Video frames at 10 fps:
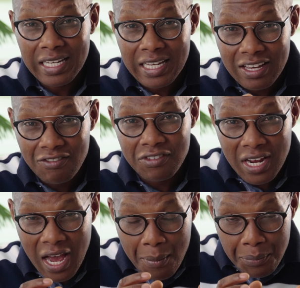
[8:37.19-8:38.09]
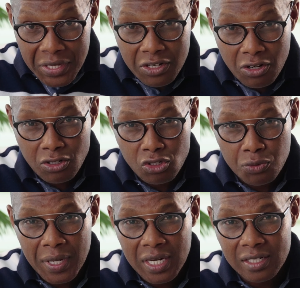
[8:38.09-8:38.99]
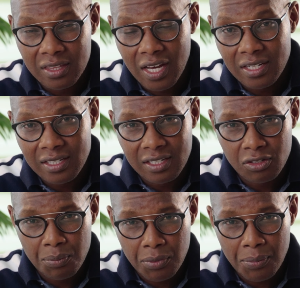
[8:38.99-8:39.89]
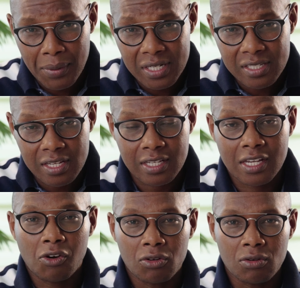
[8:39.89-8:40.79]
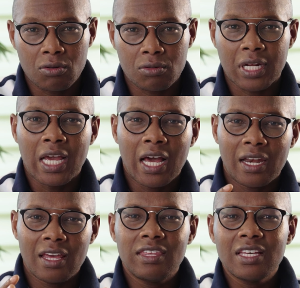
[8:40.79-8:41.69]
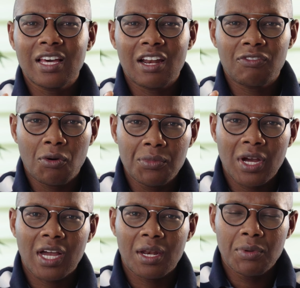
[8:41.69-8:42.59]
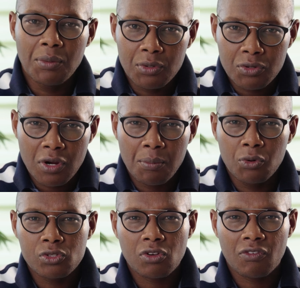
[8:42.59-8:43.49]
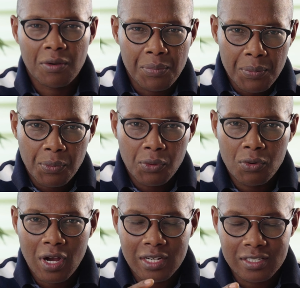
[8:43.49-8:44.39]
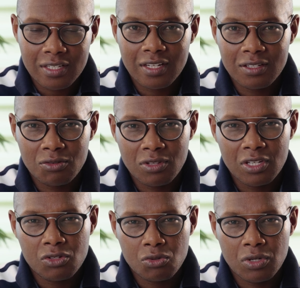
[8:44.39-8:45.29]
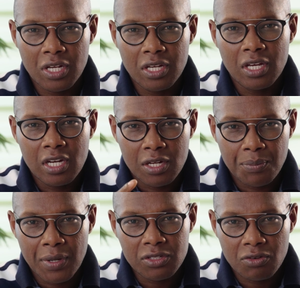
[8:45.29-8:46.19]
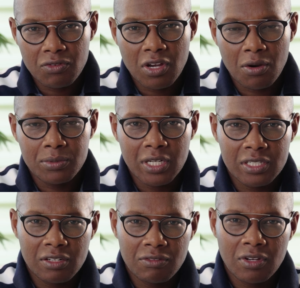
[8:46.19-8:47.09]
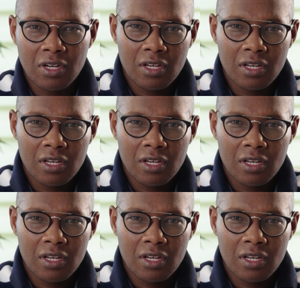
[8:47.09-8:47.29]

Every $1 million you spend in that rental properties, as I conclude. And I think that formula can be able to help most of the people who are listening to this today. Depends on your objective.